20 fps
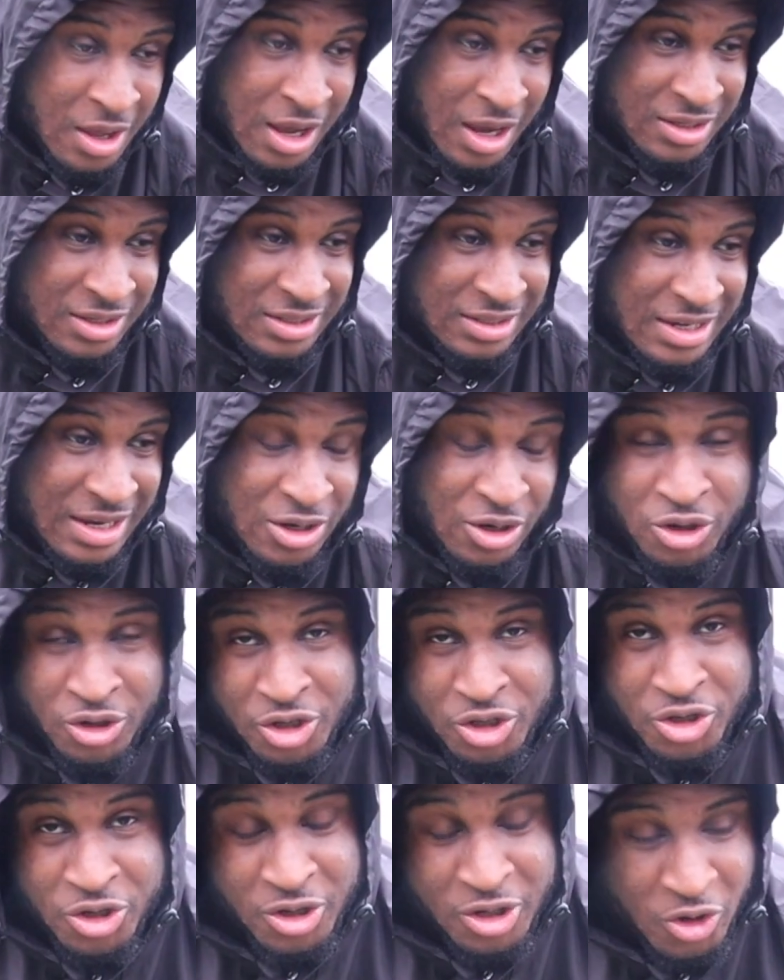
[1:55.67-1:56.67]
as i said i'm going
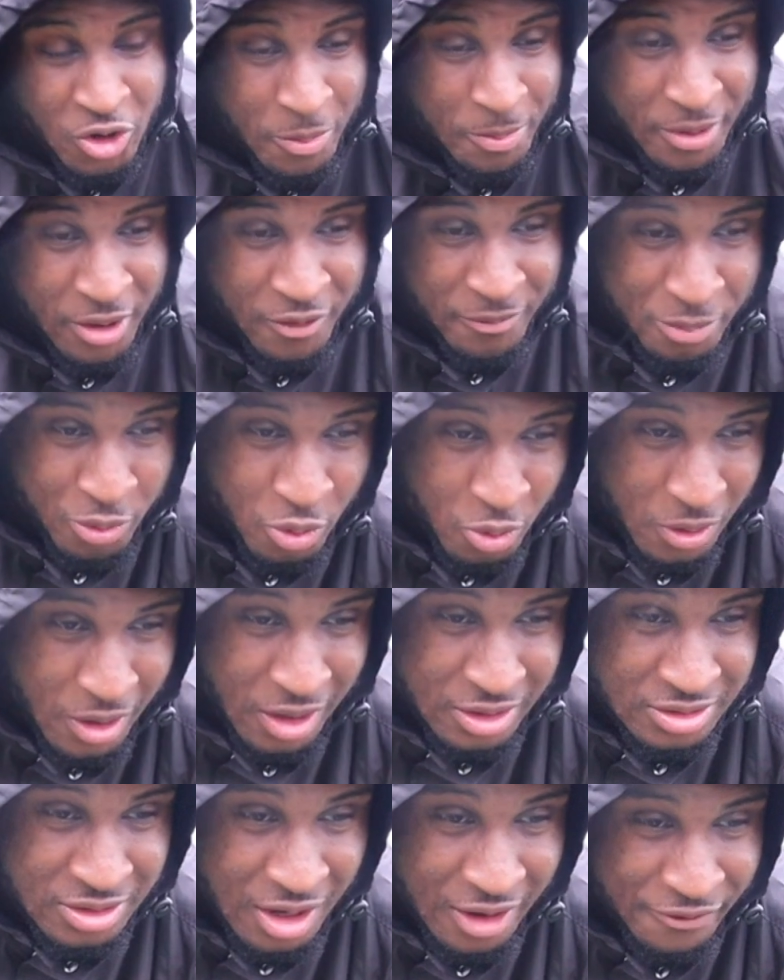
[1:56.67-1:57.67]
to do a little bit of ball
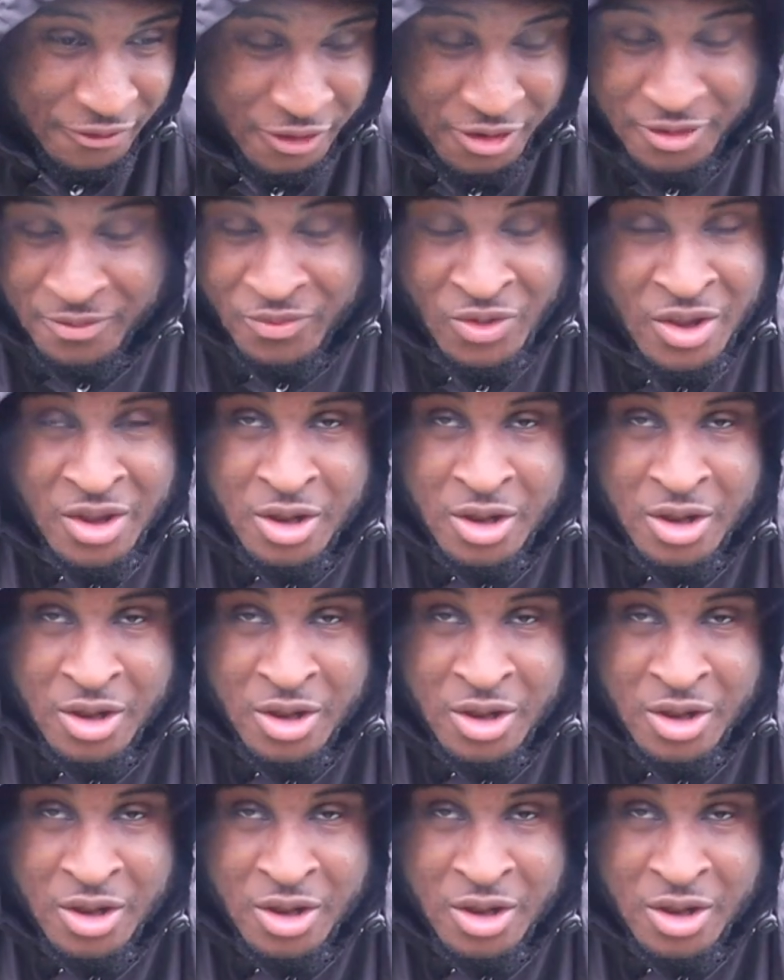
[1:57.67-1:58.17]
work stuff and